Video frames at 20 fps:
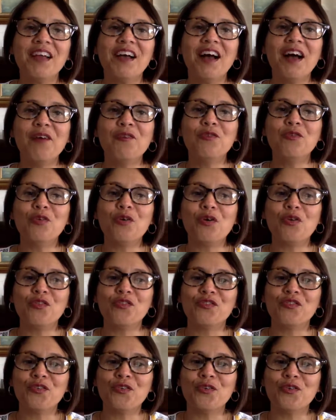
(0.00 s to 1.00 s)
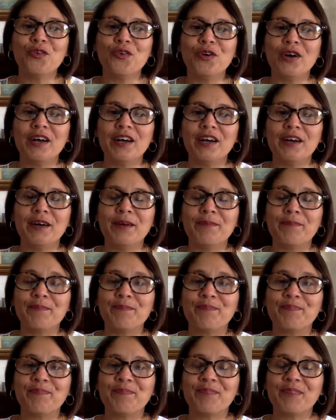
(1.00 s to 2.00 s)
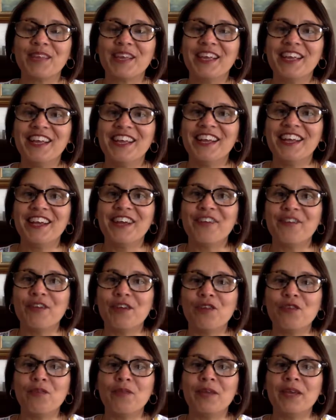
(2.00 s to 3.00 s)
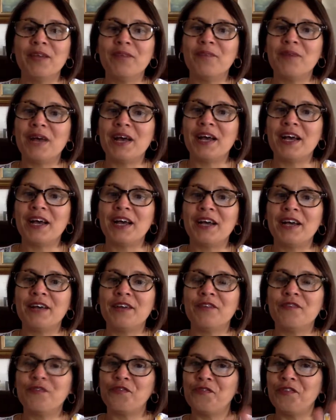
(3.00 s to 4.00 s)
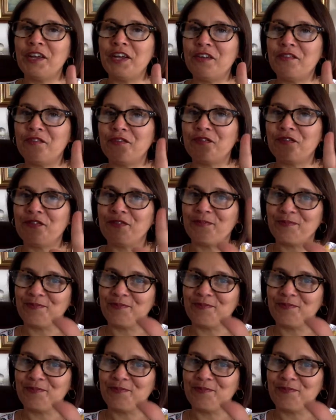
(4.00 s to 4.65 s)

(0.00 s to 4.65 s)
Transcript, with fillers: I will also um, recommend my fifth